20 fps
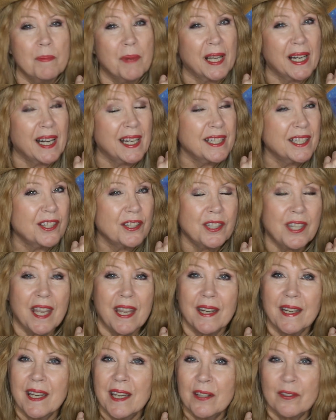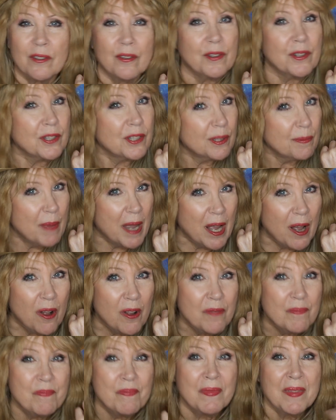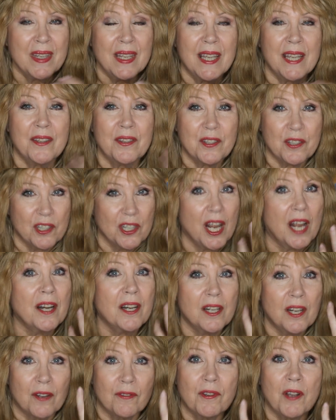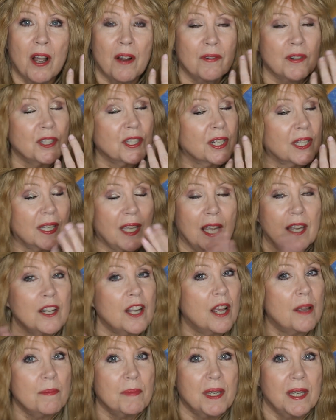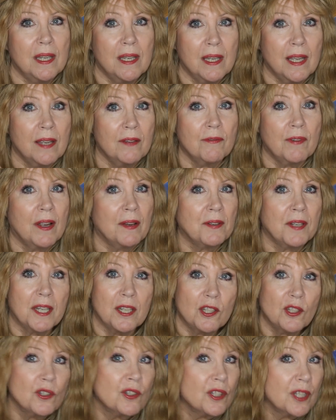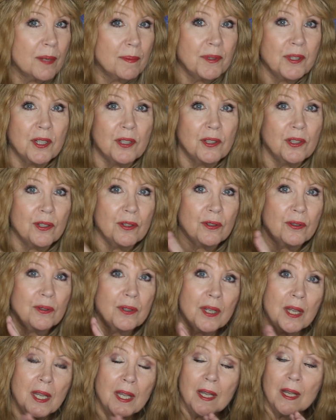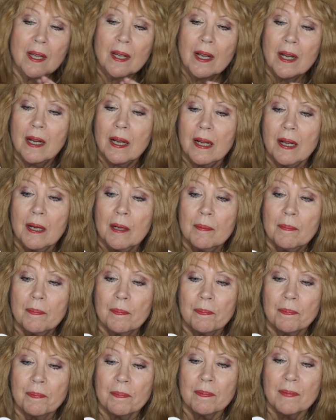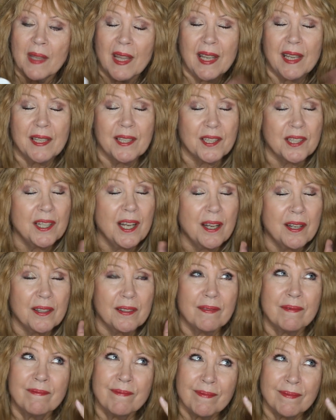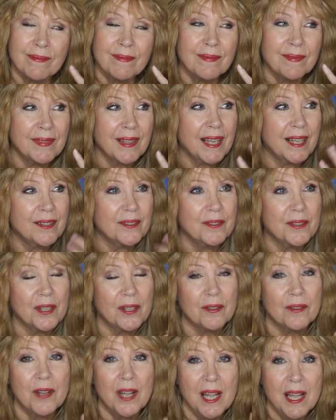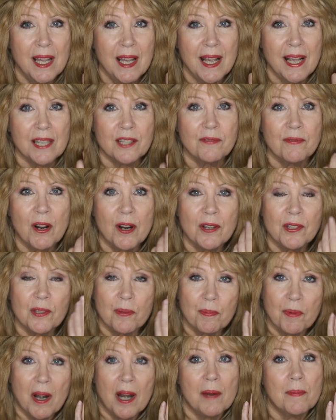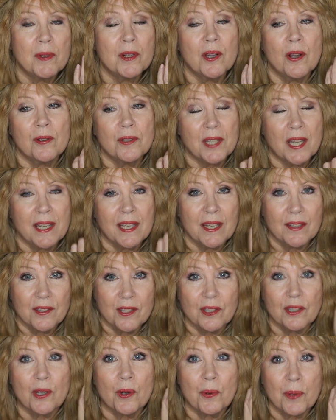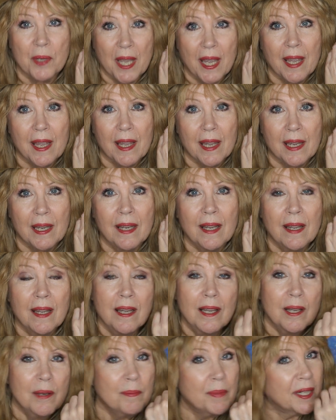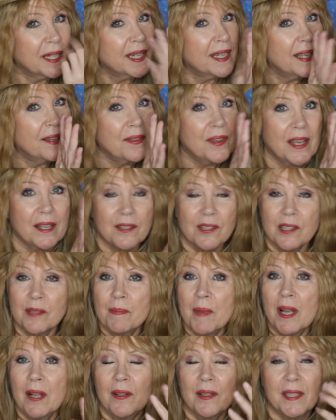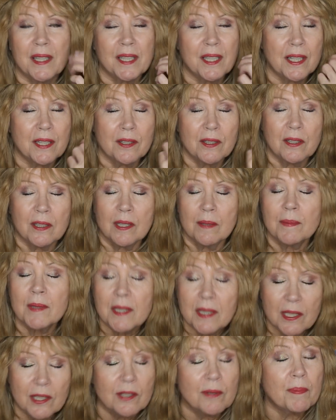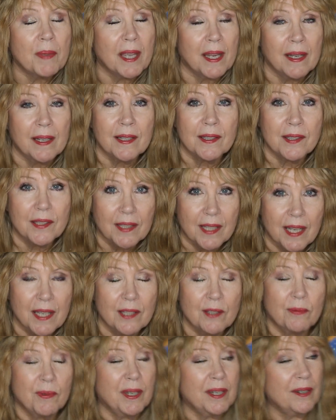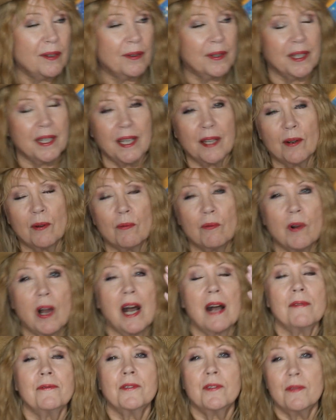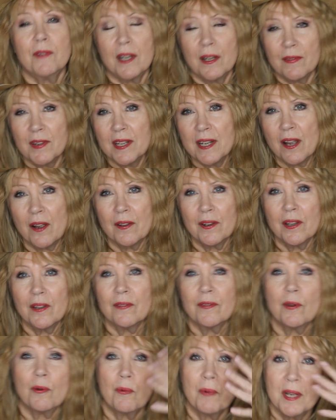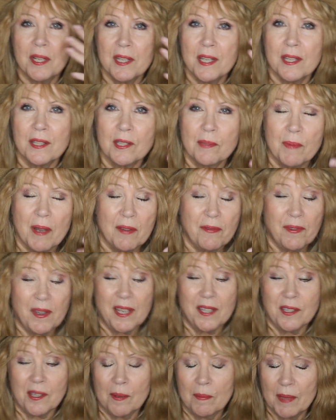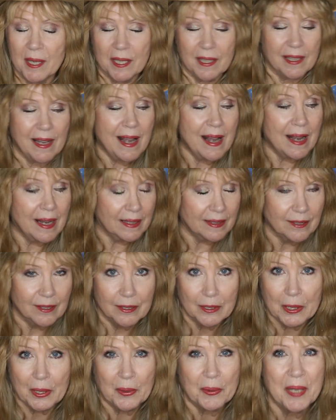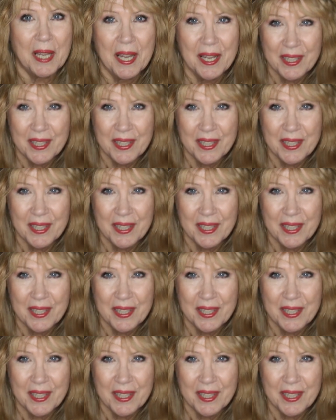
but I just can't handle the smell, and there's not enough coverage. It cannot be a foundation substitute, and it's not, I don't know. As far as the primer goes, I guess it's okay, but again, that smell, and it doesn't seem to dissipate. It stays, you know, I get a waft of it every now and then. If the wind hits my face, I'm like, God, you know,